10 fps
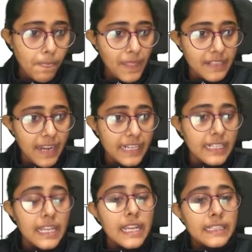Right.
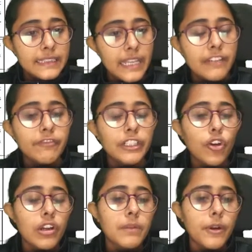Then if we
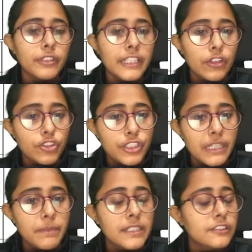talk about the
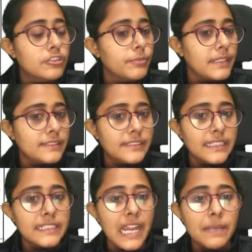negotiable instruments, their
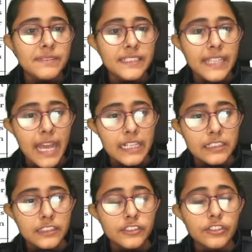types and
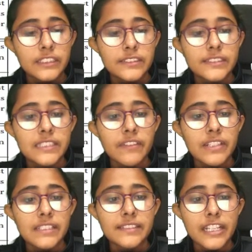characters, so this is given
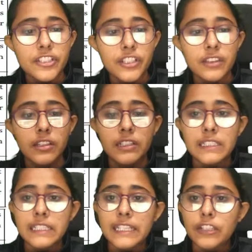in section
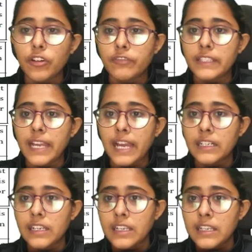13 of the Act.
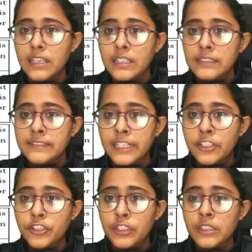
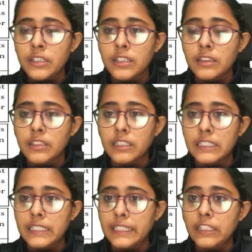Section
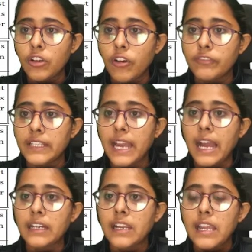13 of the
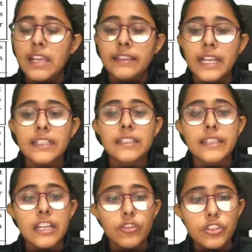Act, that
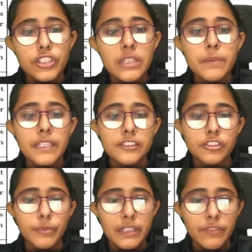negotiable
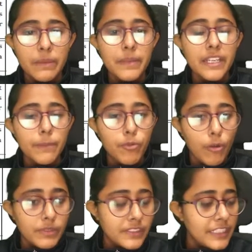instrument will mean a
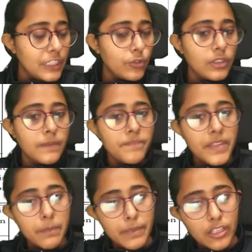promissory note,
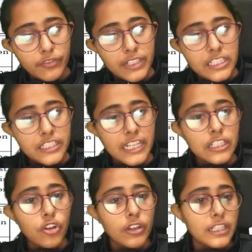a bill of exchange,
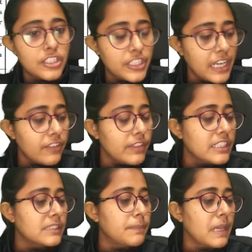or a check which
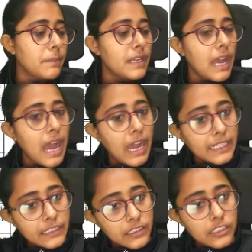is payable
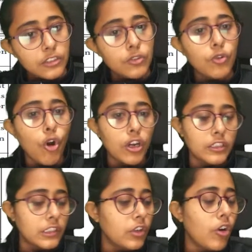either to
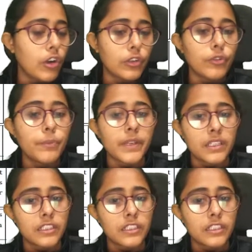order or to bearer.